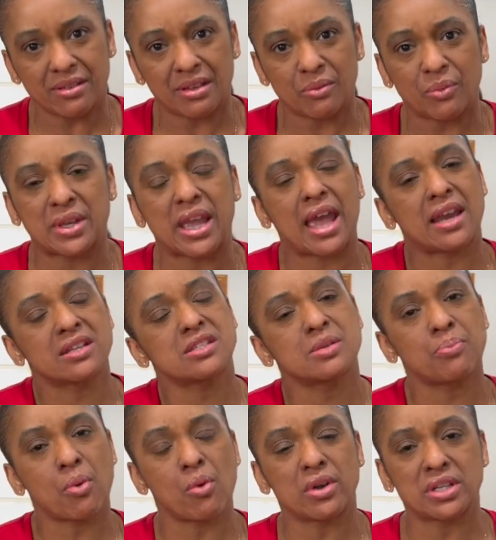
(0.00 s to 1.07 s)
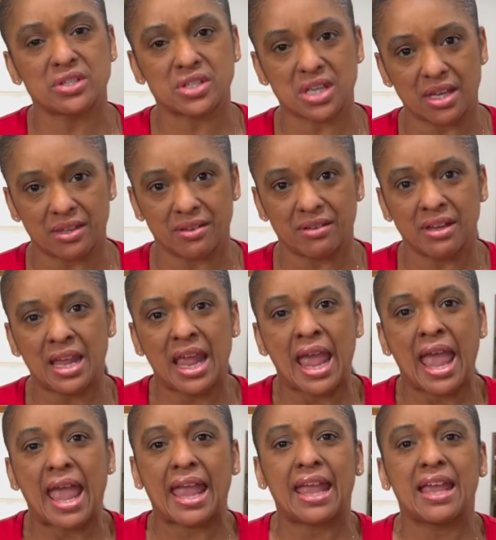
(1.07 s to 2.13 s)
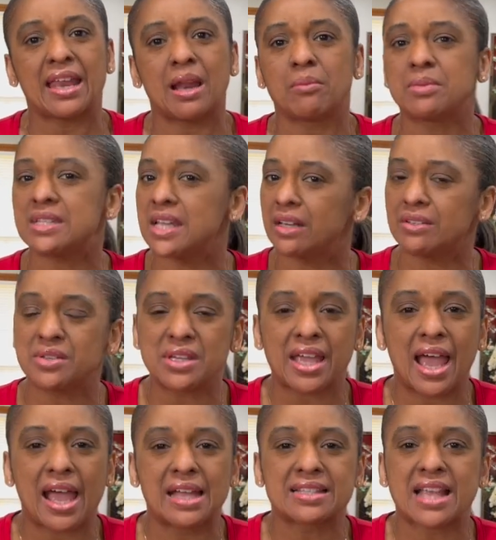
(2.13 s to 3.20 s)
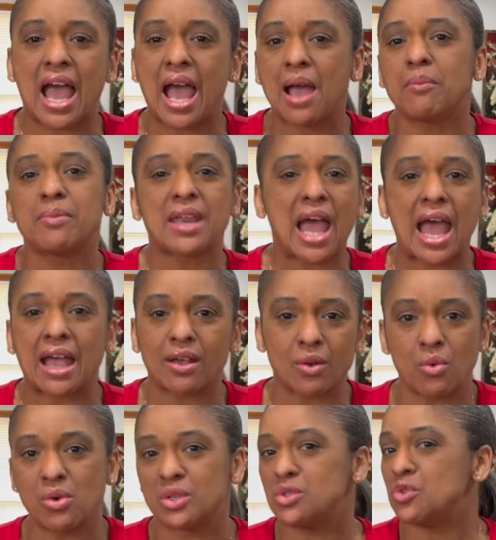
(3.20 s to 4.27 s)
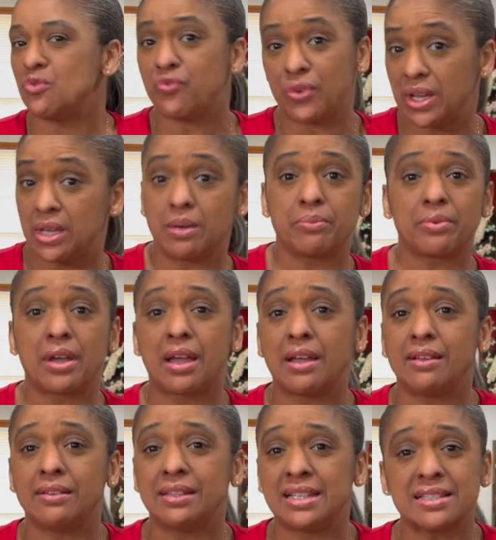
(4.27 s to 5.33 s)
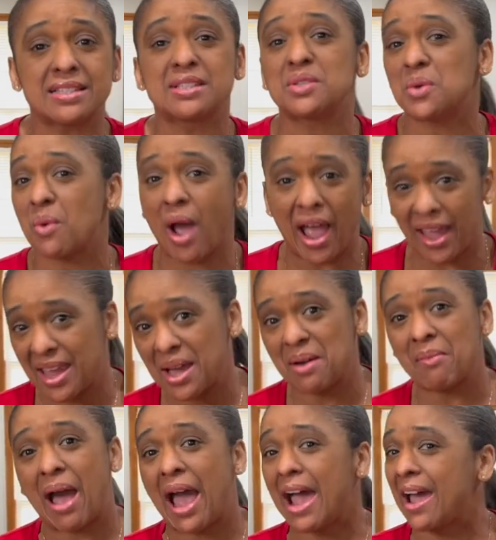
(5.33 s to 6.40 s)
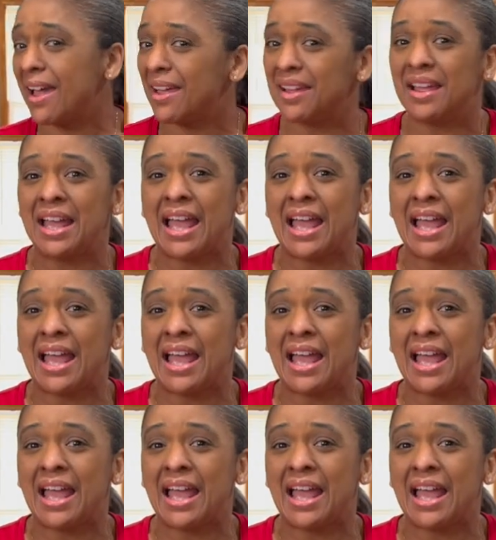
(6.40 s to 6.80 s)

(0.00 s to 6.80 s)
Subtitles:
We gotta support each other. And I'm telling you guys, I'm not going to flip. This is who I am.